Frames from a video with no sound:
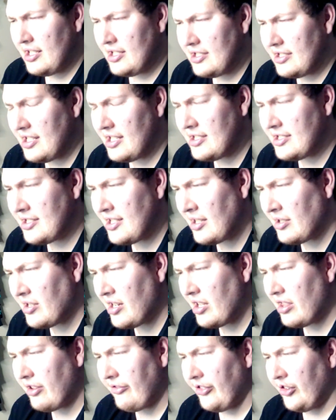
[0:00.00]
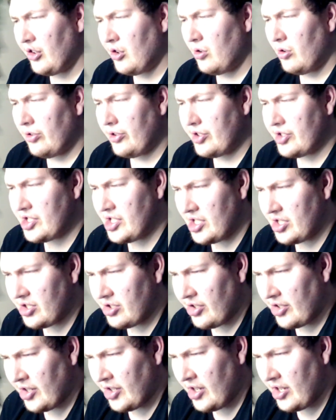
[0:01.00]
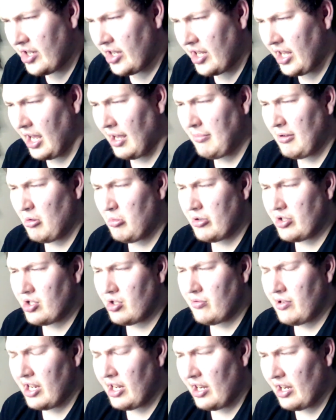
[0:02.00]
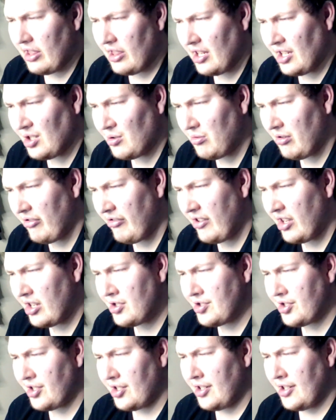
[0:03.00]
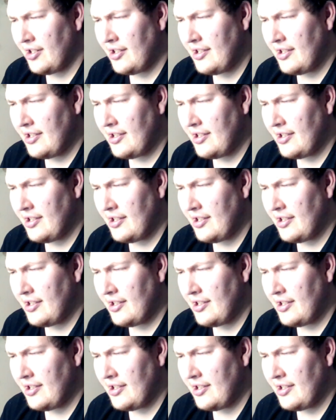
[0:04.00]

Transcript: Since the death of her older sister, Gabby would do anything to avenge her.